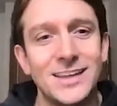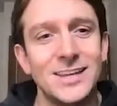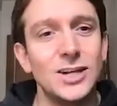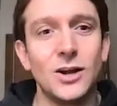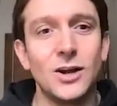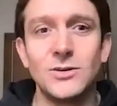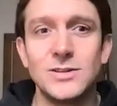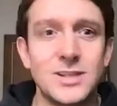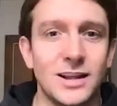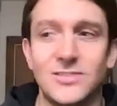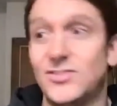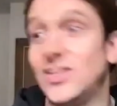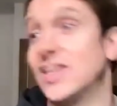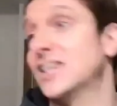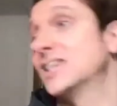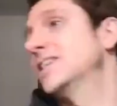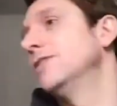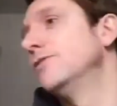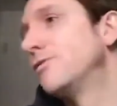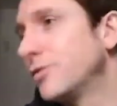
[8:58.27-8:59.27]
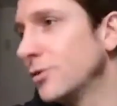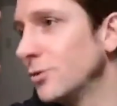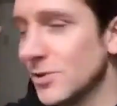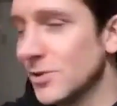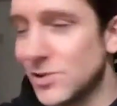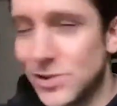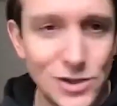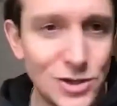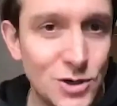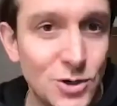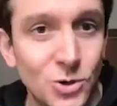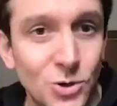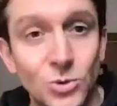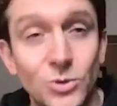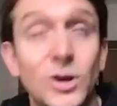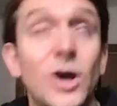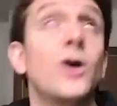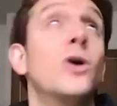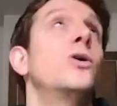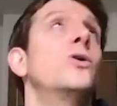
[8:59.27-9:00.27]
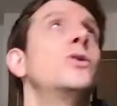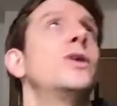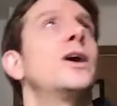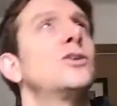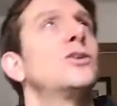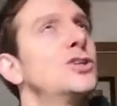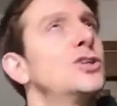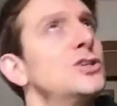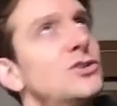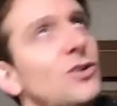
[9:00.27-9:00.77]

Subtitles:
it's like, this influencer's cool. No, she's